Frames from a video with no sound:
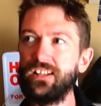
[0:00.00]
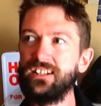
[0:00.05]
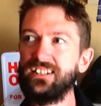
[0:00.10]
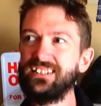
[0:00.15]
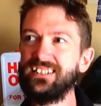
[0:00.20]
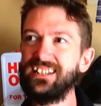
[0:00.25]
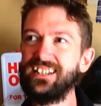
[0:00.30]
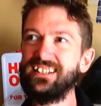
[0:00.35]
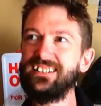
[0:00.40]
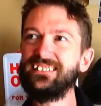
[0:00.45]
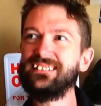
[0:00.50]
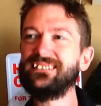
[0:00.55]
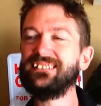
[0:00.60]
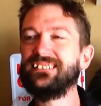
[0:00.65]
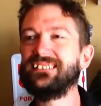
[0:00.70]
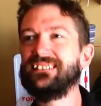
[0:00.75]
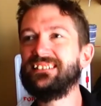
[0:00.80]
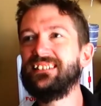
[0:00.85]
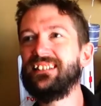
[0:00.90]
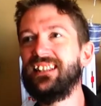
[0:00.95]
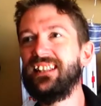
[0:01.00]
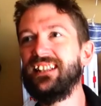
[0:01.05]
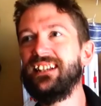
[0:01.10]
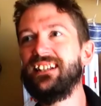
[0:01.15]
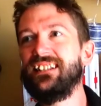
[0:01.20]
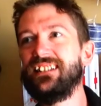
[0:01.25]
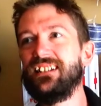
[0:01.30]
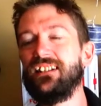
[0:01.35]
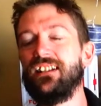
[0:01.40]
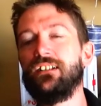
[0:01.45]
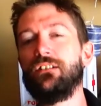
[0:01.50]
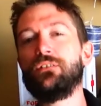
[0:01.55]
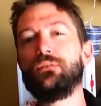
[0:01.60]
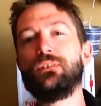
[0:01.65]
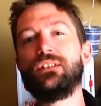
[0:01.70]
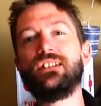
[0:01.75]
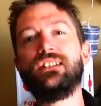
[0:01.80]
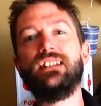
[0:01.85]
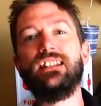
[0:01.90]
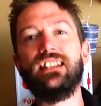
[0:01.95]
the thing is, it also
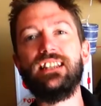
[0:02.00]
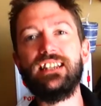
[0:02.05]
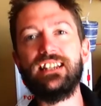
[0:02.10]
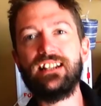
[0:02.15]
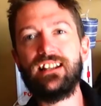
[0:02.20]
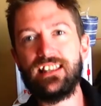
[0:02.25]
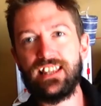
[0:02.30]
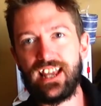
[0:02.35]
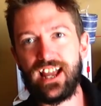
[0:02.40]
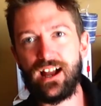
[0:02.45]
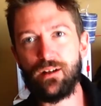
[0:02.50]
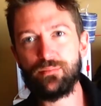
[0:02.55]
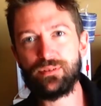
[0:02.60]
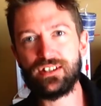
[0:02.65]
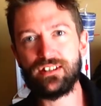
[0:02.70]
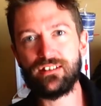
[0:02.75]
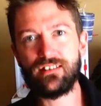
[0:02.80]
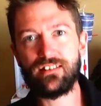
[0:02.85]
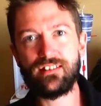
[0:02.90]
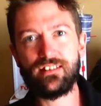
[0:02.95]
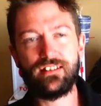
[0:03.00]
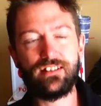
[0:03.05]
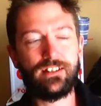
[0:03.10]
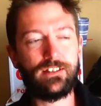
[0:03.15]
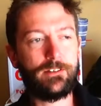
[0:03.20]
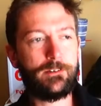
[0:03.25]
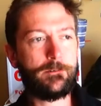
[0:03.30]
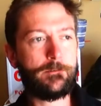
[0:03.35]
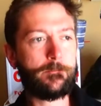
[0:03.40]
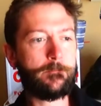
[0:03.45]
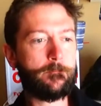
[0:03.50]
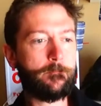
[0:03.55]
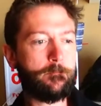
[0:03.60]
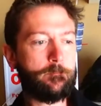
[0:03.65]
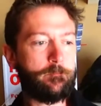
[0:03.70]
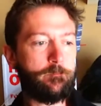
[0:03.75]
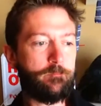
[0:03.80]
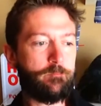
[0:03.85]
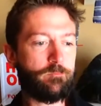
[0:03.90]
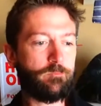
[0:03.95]
doesn't need the absinthe.
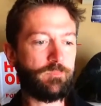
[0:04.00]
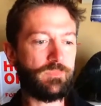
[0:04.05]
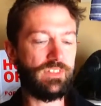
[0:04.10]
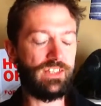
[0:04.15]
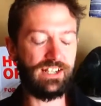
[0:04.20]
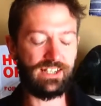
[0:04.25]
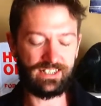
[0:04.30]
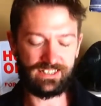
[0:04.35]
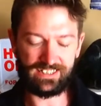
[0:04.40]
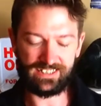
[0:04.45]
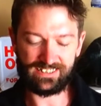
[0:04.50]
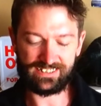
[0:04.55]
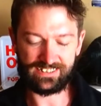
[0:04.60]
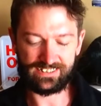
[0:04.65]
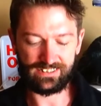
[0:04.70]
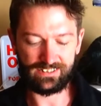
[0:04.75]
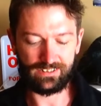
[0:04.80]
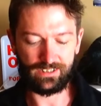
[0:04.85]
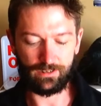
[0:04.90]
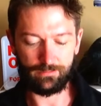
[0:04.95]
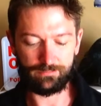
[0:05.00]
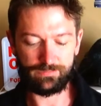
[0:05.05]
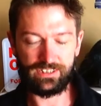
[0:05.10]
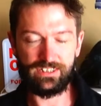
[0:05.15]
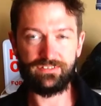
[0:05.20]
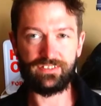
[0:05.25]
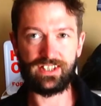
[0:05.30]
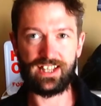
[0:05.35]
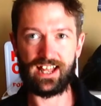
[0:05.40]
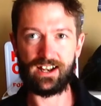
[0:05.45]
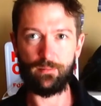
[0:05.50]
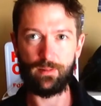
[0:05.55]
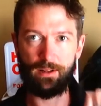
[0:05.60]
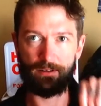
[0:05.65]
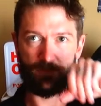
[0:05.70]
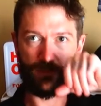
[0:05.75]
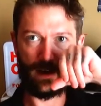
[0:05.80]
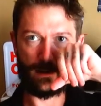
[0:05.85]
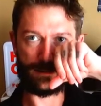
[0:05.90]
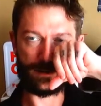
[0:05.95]
Like, because, you know, even that amount
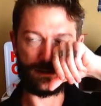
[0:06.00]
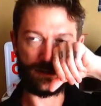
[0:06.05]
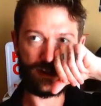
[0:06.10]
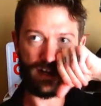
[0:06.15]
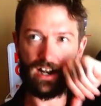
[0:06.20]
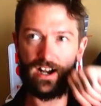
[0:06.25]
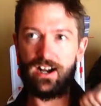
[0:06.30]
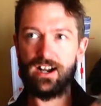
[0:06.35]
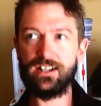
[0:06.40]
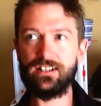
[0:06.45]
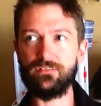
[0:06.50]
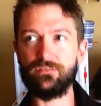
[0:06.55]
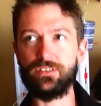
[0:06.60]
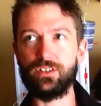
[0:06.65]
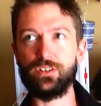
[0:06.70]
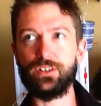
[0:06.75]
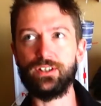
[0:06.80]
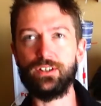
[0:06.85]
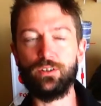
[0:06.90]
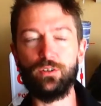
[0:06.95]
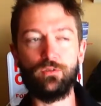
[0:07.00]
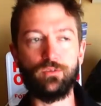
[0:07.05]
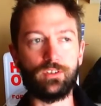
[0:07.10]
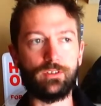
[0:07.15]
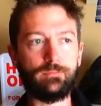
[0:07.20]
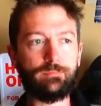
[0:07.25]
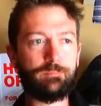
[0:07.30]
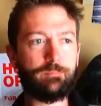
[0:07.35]
of absinthe kind of took it over.